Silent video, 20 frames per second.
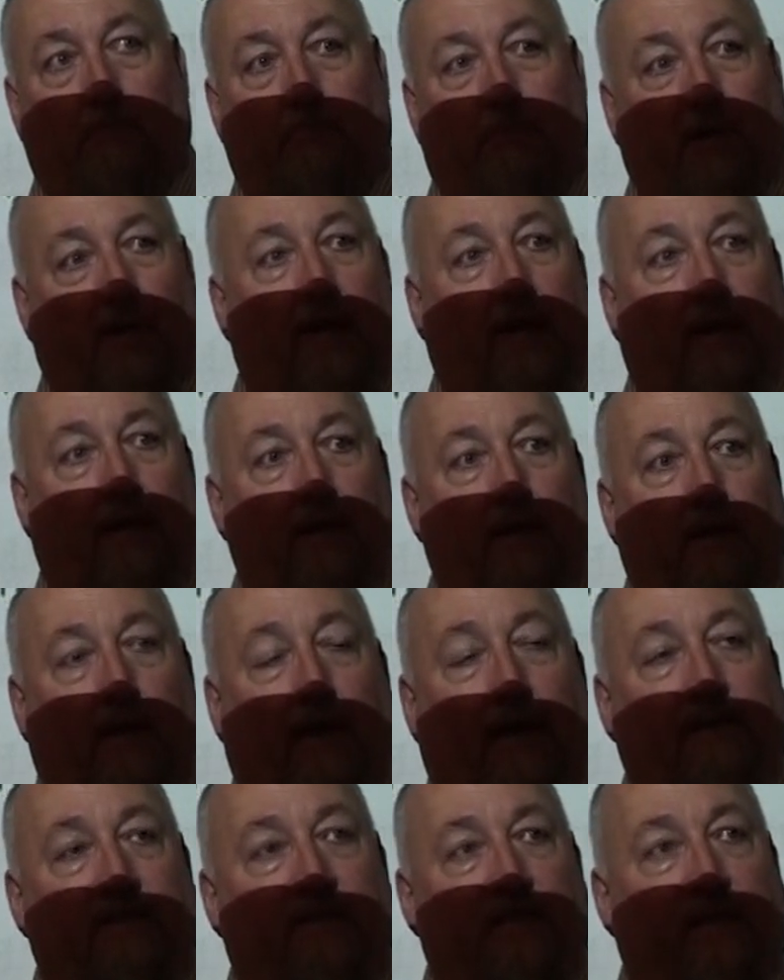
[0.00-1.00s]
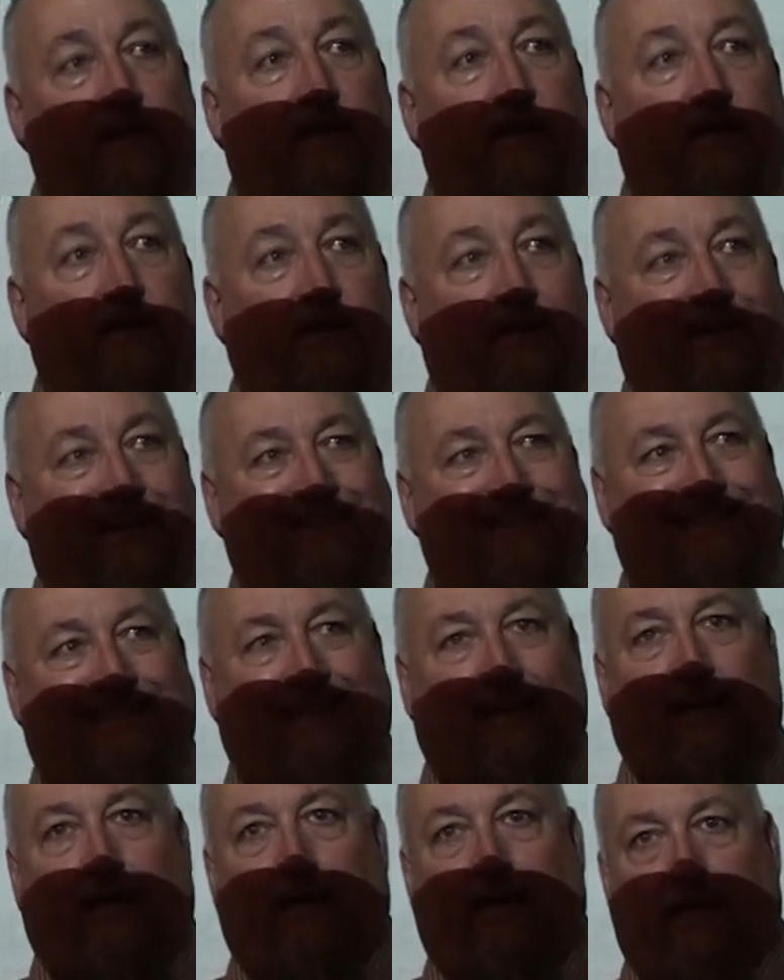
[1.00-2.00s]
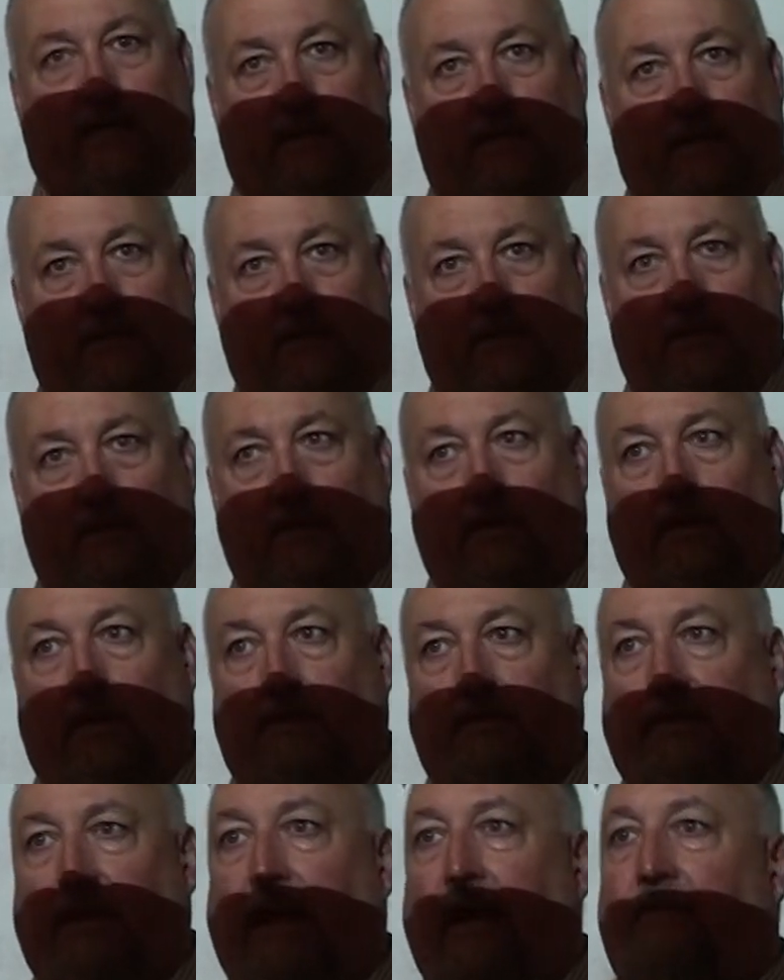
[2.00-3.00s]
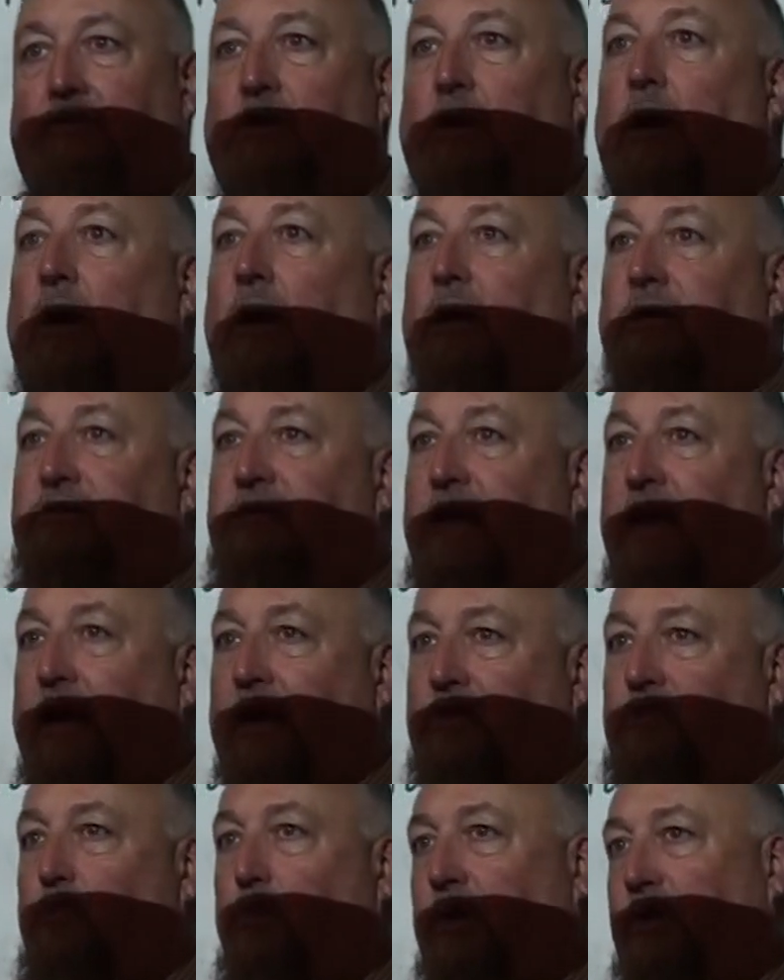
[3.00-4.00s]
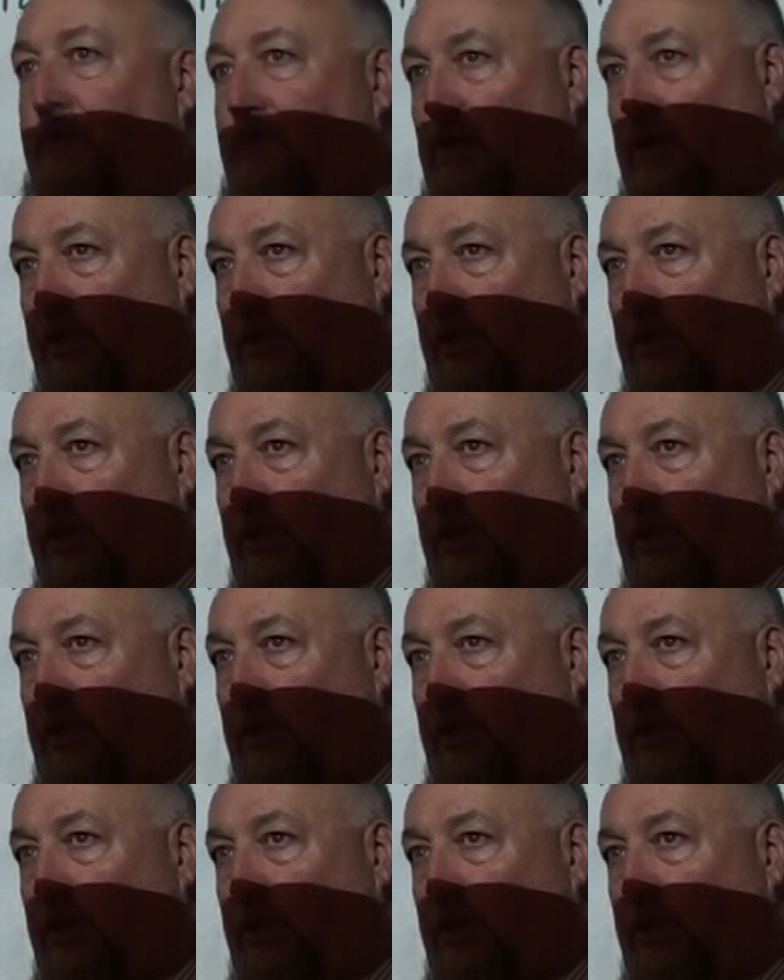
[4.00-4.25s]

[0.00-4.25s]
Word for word: but I did intend to have contact with